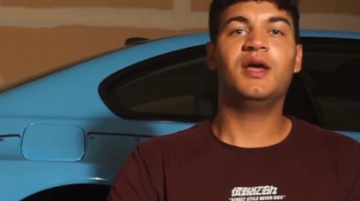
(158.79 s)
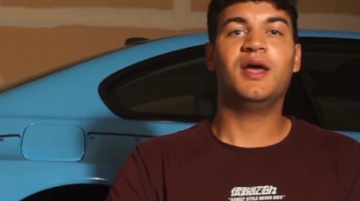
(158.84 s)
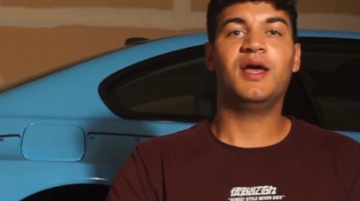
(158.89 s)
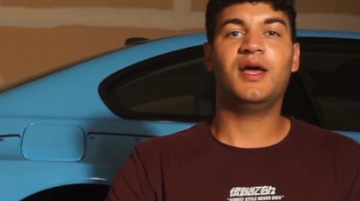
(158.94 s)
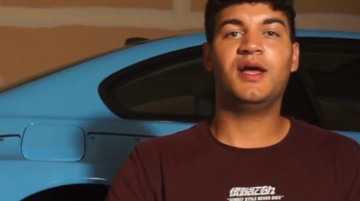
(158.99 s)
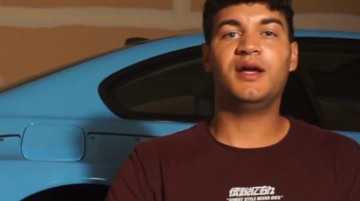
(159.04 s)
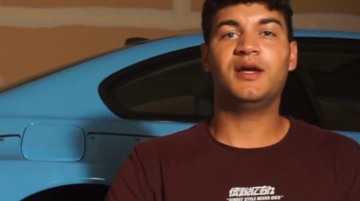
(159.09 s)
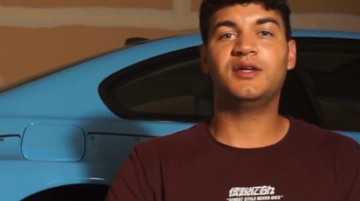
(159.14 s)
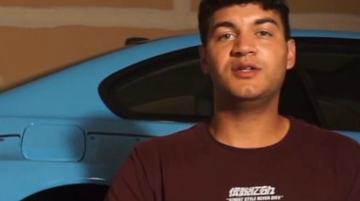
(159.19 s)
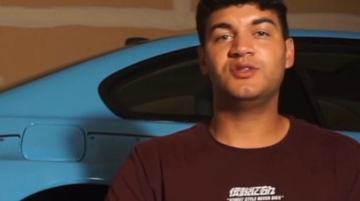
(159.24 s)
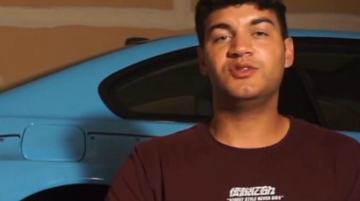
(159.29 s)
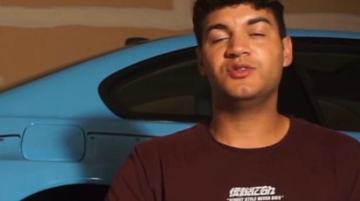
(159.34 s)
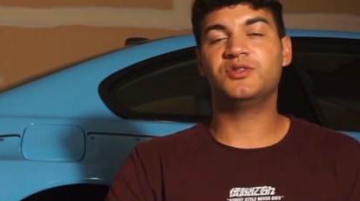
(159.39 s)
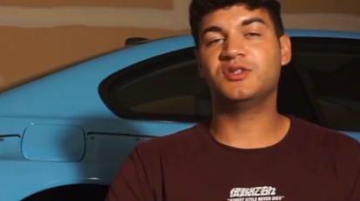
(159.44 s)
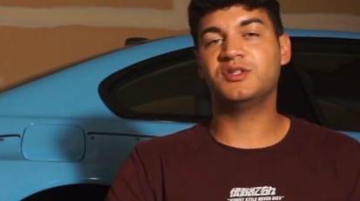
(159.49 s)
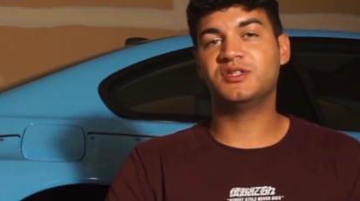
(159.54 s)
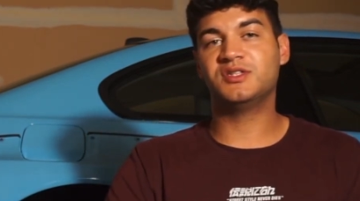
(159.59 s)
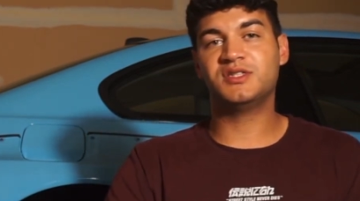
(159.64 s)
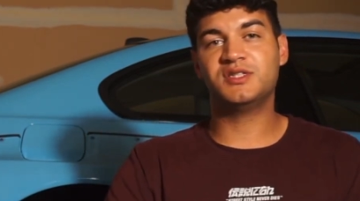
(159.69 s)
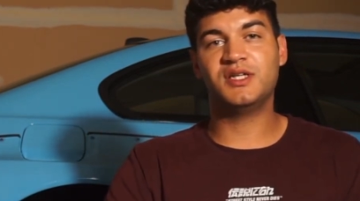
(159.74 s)
and you
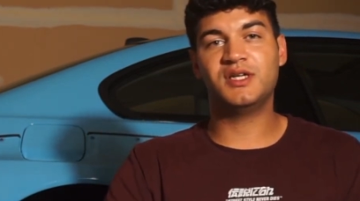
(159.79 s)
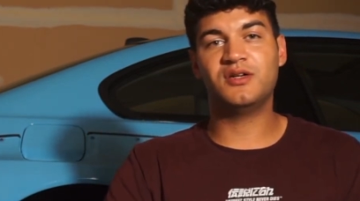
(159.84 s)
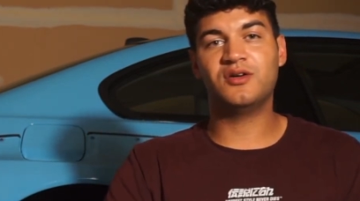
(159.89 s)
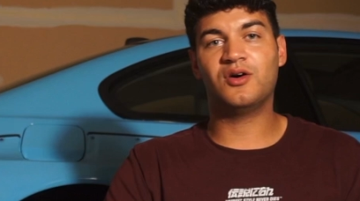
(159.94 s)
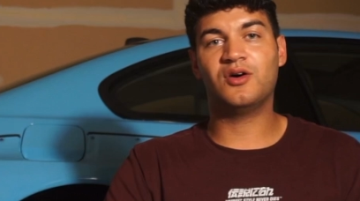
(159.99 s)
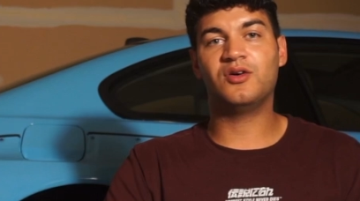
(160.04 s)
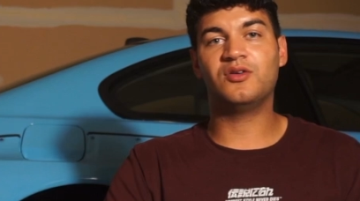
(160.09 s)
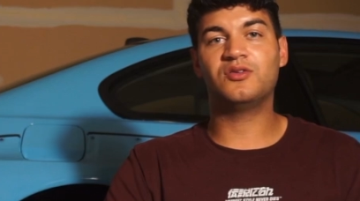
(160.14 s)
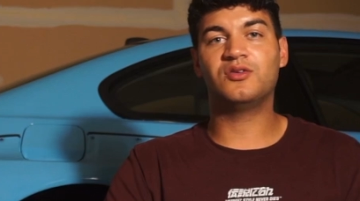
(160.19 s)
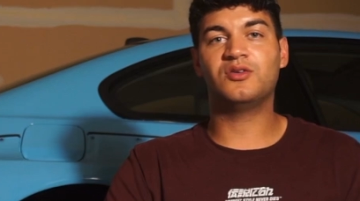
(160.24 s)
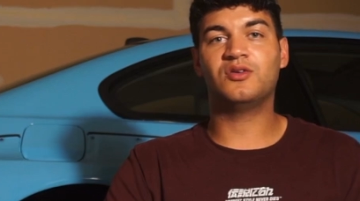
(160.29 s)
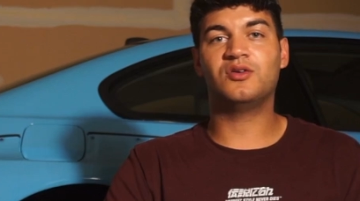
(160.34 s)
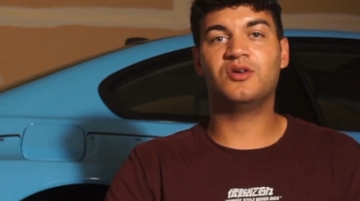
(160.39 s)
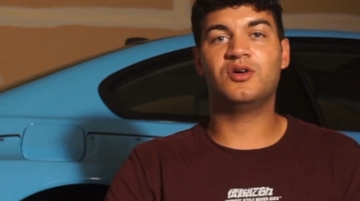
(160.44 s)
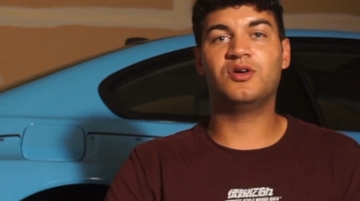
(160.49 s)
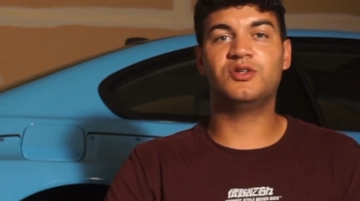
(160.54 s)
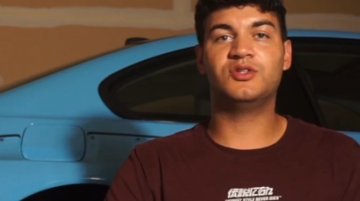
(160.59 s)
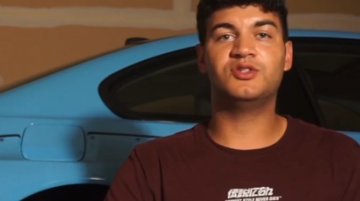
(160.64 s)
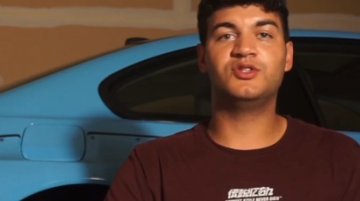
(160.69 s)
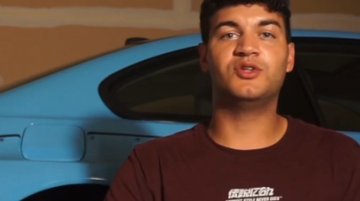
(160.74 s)
can see it all
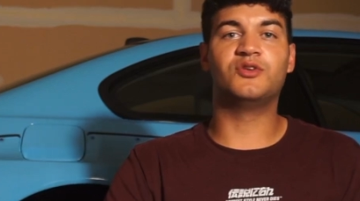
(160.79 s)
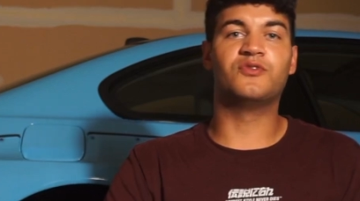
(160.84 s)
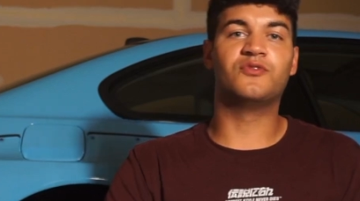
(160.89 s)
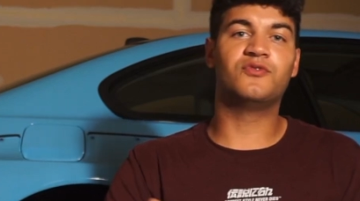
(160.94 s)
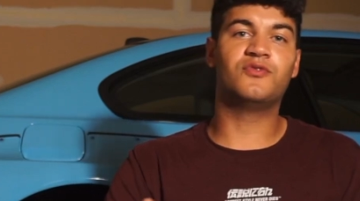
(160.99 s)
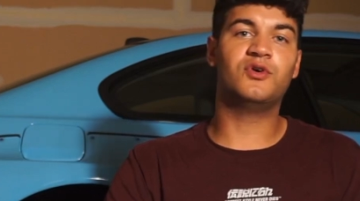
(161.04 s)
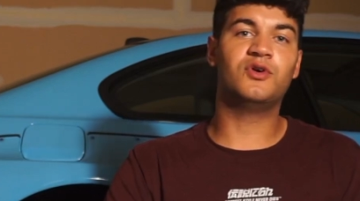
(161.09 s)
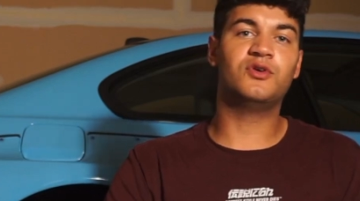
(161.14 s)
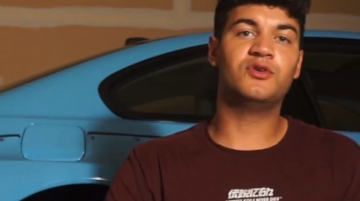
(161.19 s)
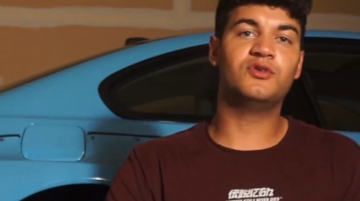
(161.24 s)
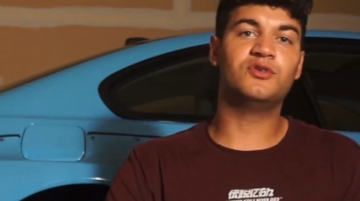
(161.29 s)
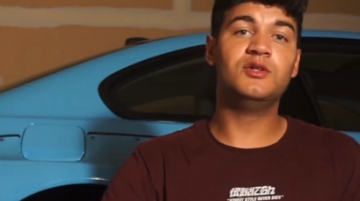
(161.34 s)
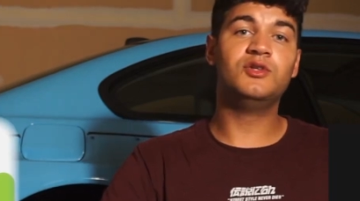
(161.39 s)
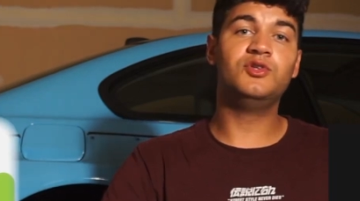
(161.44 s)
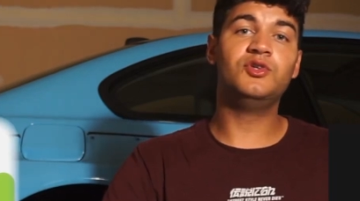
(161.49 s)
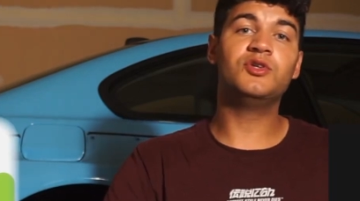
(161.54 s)
on your phone.